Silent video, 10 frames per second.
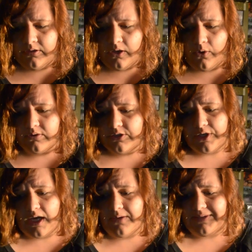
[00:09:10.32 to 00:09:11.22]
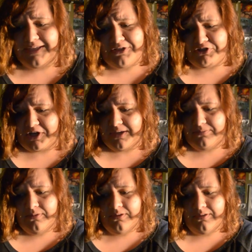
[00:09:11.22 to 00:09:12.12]
hold a job, get a
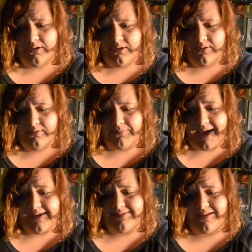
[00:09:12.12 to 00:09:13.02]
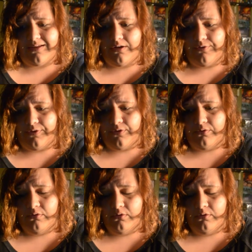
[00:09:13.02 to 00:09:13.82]
job, pass that interview,